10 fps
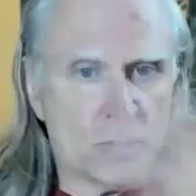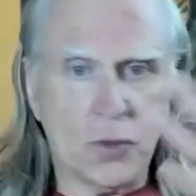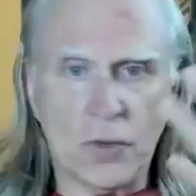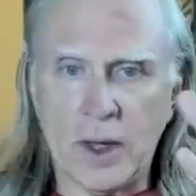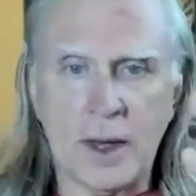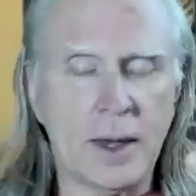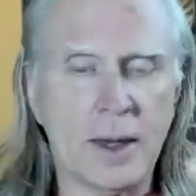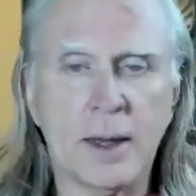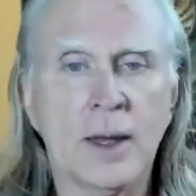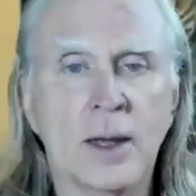to
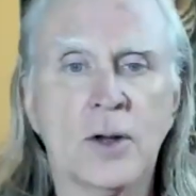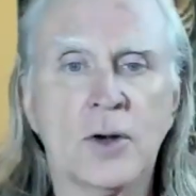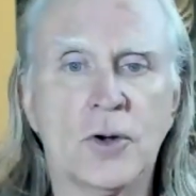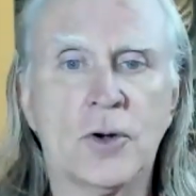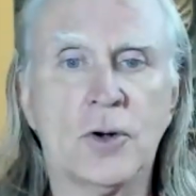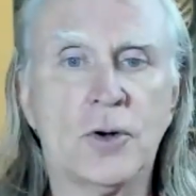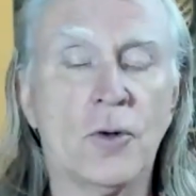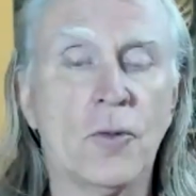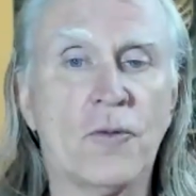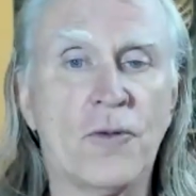the
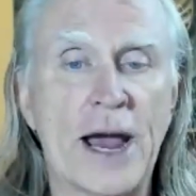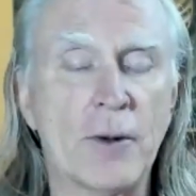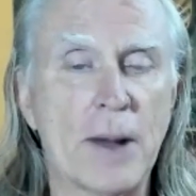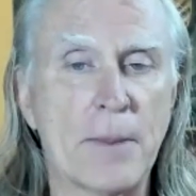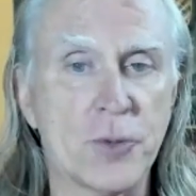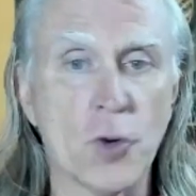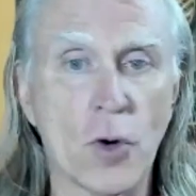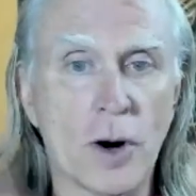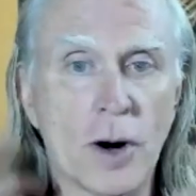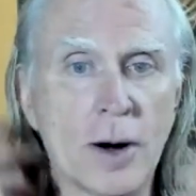to fire up
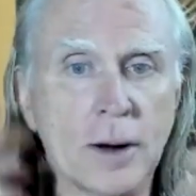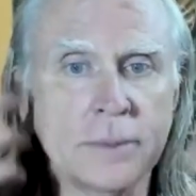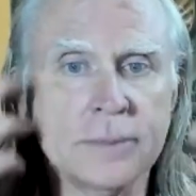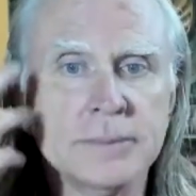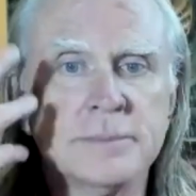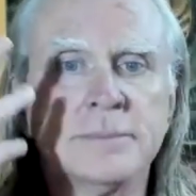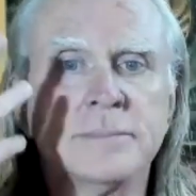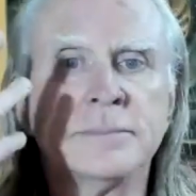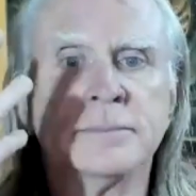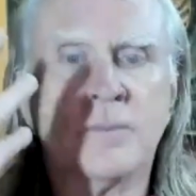your
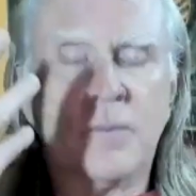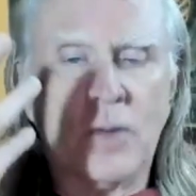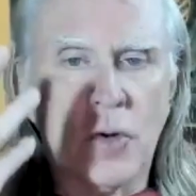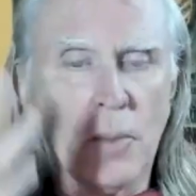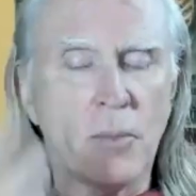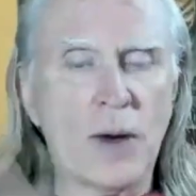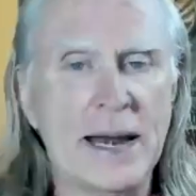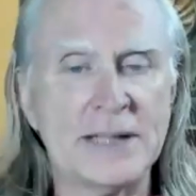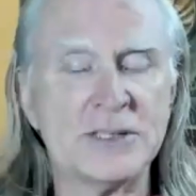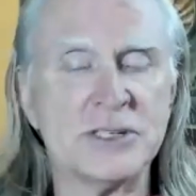your
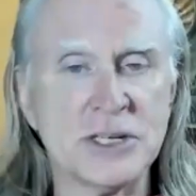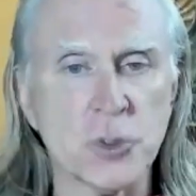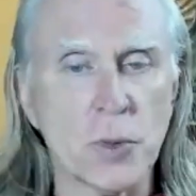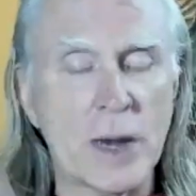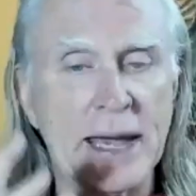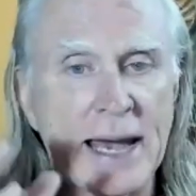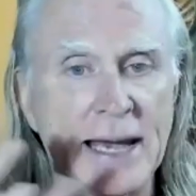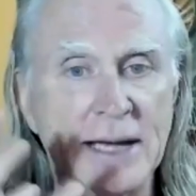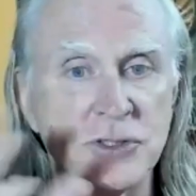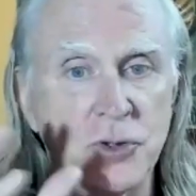brain in such a way
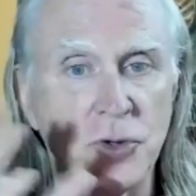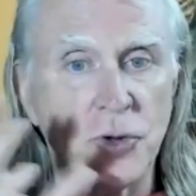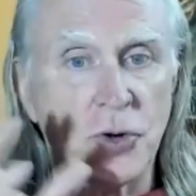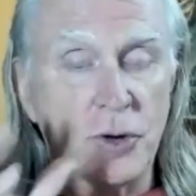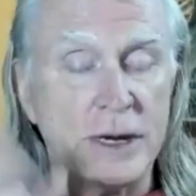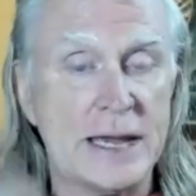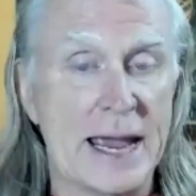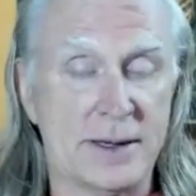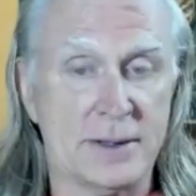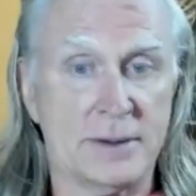as to
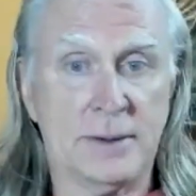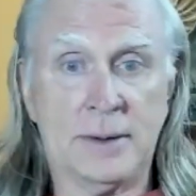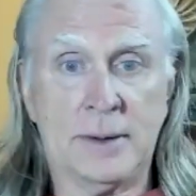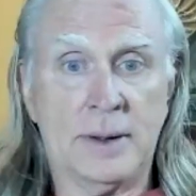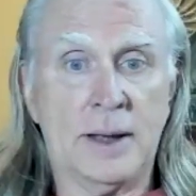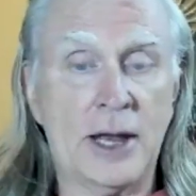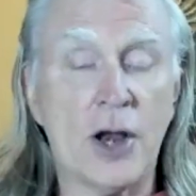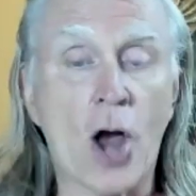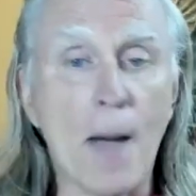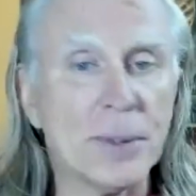create
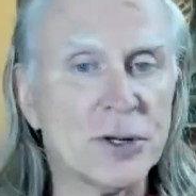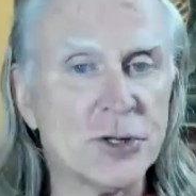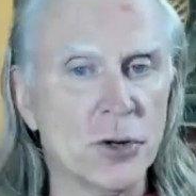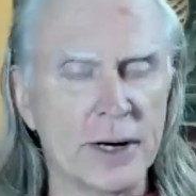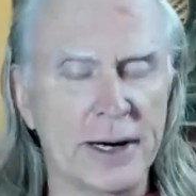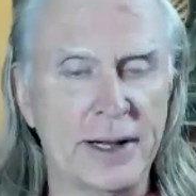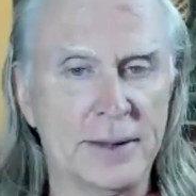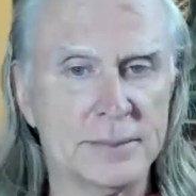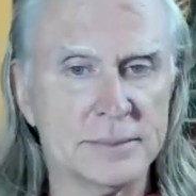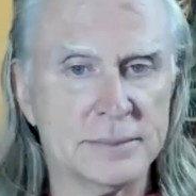an
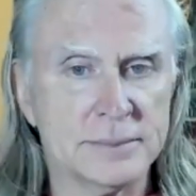opportunity